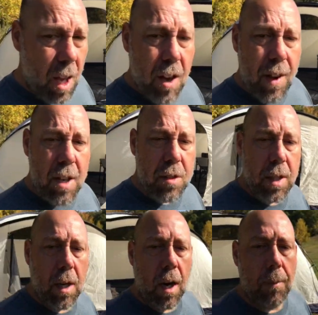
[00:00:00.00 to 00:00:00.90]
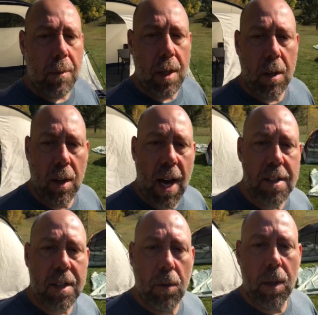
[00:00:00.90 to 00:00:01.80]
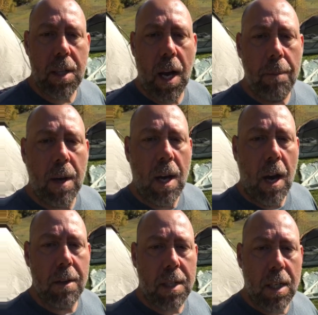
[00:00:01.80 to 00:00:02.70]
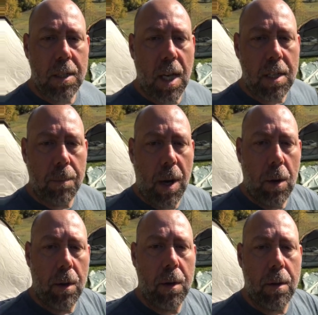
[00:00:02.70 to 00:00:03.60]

I've actually, in Alaska one time, I was in a tent about